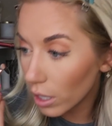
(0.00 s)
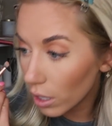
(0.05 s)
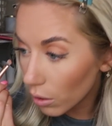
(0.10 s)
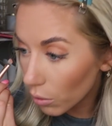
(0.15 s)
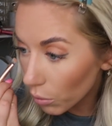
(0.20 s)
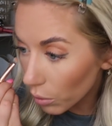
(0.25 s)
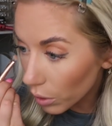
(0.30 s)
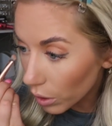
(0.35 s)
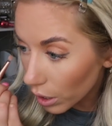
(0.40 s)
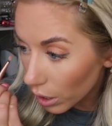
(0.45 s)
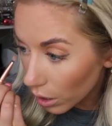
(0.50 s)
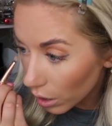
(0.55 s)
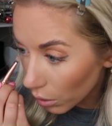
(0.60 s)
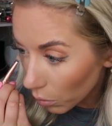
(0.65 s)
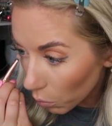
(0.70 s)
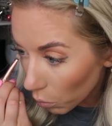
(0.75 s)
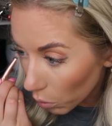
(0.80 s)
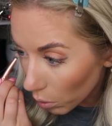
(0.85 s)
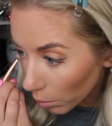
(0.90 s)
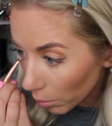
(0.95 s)
like it really
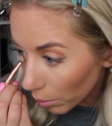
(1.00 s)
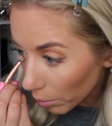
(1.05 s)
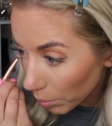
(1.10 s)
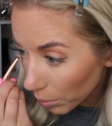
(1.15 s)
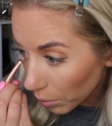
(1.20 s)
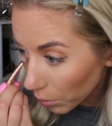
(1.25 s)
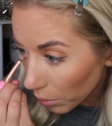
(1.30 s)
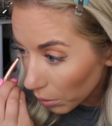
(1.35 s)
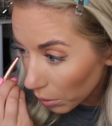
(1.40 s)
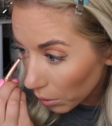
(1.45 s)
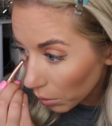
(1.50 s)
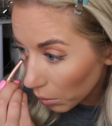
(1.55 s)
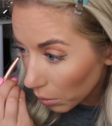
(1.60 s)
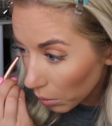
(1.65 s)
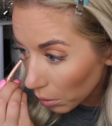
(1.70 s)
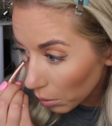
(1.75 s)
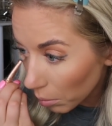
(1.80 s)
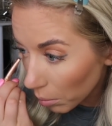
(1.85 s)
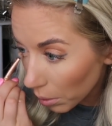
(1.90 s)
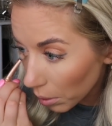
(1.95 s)
can warm up your look a
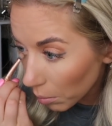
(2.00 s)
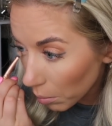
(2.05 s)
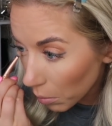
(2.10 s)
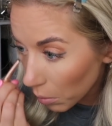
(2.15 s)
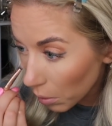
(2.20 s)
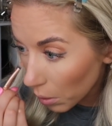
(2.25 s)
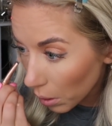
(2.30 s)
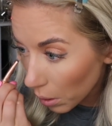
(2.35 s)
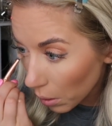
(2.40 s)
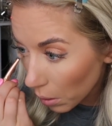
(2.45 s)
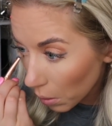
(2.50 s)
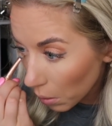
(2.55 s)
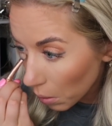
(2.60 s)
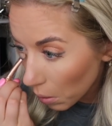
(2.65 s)
little bit more.